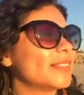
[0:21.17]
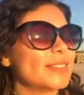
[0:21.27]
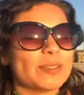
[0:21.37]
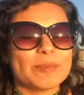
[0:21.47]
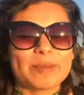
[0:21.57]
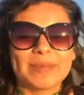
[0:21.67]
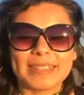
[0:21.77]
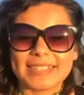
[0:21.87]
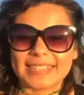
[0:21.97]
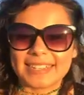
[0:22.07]
Super
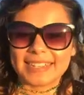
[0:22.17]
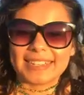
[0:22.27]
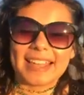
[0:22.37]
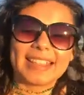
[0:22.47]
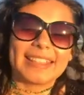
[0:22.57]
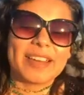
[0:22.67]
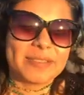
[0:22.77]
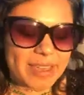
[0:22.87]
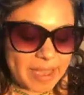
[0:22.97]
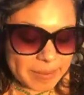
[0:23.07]
blissed and love
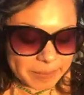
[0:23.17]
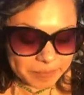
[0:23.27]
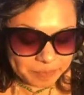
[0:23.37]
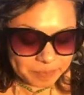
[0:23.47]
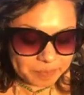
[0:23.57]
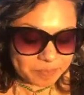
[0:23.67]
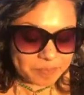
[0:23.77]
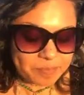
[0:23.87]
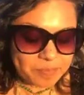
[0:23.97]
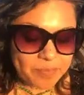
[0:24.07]
that.
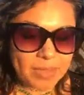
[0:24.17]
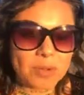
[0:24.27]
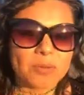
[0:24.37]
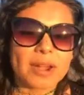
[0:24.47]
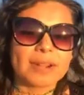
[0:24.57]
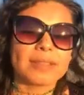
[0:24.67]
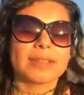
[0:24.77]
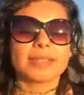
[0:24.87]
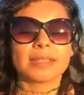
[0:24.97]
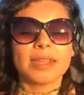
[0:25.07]
I'm wearing
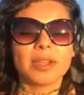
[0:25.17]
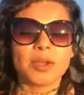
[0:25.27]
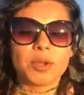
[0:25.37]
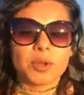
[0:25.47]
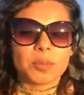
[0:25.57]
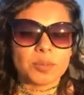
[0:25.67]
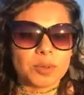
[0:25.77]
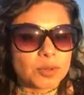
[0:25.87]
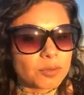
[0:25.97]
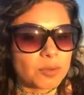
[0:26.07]
this
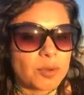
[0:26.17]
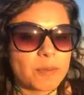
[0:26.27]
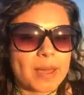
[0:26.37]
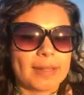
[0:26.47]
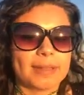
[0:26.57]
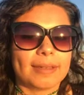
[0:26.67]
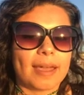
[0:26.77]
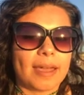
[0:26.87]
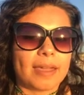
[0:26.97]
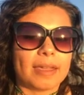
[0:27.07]
beautiful
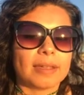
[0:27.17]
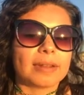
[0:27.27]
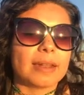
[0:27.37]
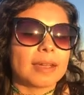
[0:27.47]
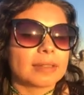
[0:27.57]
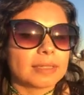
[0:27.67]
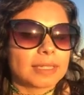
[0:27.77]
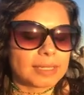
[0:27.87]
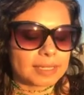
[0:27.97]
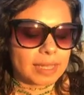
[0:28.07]
malachite
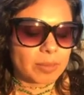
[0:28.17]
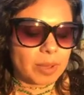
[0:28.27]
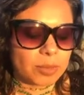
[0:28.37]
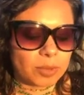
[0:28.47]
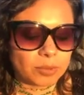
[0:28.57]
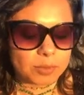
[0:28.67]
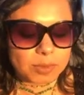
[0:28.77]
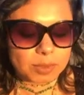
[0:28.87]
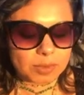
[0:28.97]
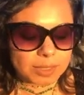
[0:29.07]
necklace that my beautiful
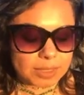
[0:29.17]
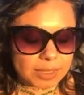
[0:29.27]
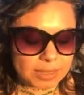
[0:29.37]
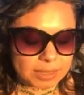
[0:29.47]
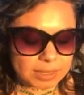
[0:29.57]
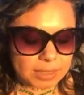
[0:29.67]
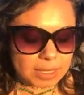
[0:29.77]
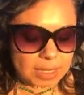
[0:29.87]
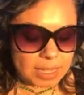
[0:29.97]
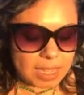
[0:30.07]
solstice
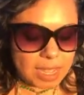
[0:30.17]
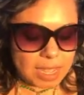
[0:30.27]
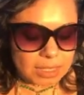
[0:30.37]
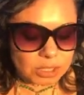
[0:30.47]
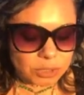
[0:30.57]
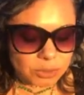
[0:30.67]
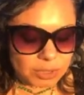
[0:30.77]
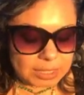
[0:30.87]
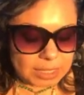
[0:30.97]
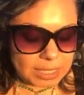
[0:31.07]

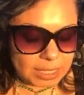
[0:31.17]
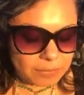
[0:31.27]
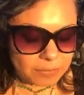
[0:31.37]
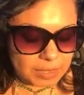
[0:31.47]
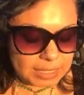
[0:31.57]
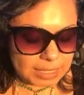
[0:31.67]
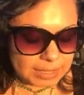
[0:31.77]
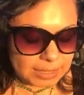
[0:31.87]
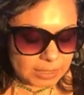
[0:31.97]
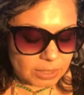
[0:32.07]
children of
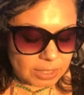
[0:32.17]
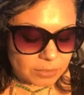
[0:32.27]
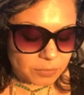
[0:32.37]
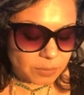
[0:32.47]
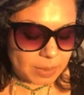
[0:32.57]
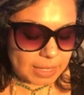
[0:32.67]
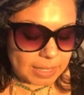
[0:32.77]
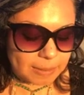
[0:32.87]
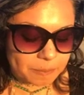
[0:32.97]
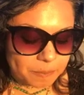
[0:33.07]
Venus created for
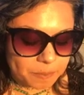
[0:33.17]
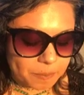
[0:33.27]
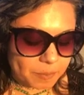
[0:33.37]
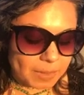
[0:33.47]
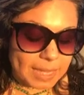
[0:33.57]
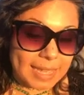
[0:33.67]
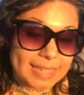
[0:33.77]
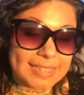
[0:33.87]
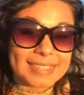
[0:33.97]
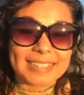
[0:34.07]
me.
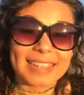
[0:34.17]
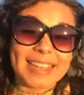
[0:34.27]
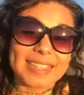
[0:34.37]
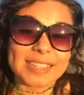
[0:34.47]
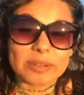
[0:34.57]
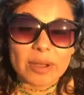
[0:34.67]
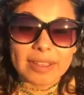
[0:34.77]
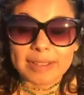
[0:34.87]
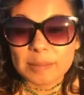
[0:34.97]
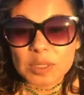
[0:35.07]
And yes,
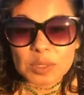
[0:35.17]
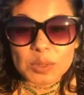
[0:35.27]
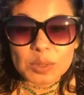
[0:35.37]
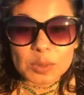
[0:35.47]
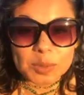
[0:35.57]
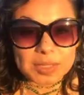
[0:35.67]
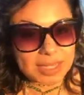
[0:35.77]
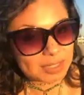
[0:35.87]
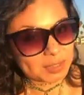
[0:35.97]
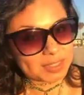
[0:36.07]
welcome to Super
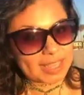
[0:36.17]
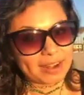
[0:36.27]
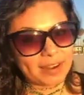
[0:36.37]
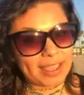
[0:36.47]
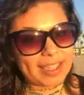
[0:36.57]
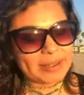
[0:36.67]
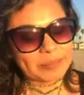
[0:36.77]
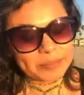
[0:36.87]
Sensual Saturday.